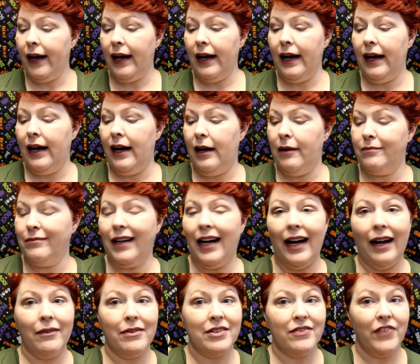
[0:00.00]
Um,
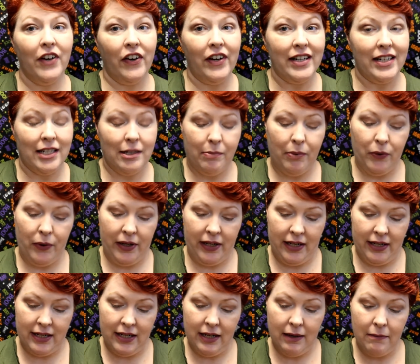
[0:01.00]
I was very
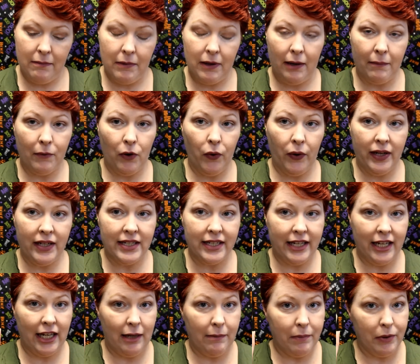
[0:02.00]
disappointed, but I'm going to
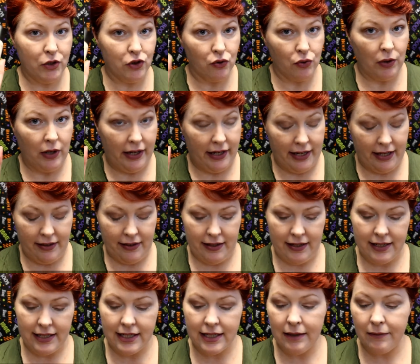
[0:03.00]
keep trying
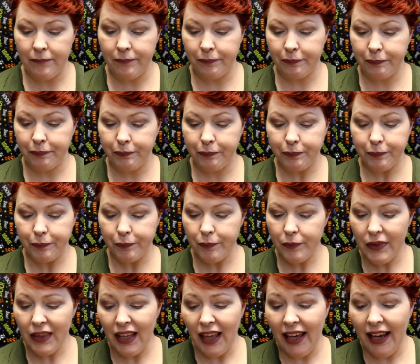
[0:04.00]
this.
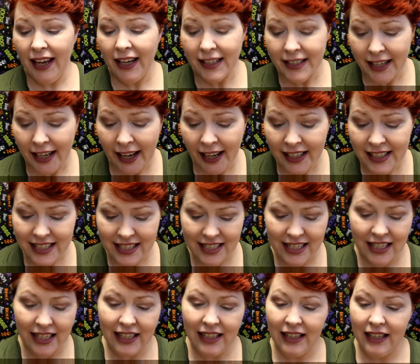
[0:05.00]
And next,
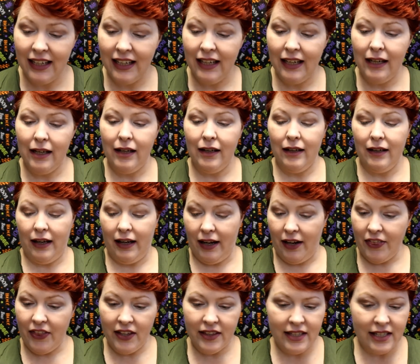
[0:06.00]
and
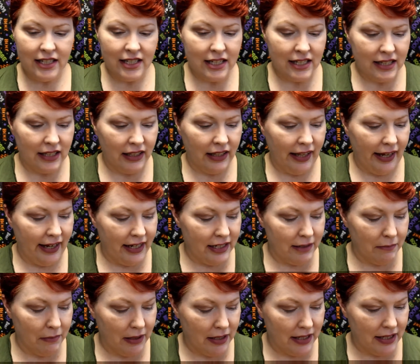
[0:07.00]
I think this is the last
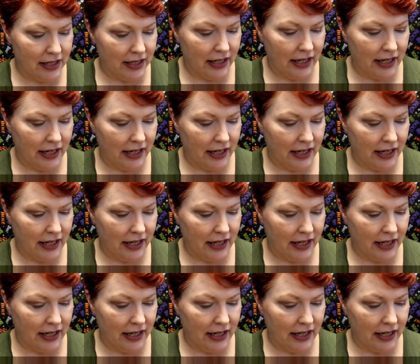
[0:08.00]
mist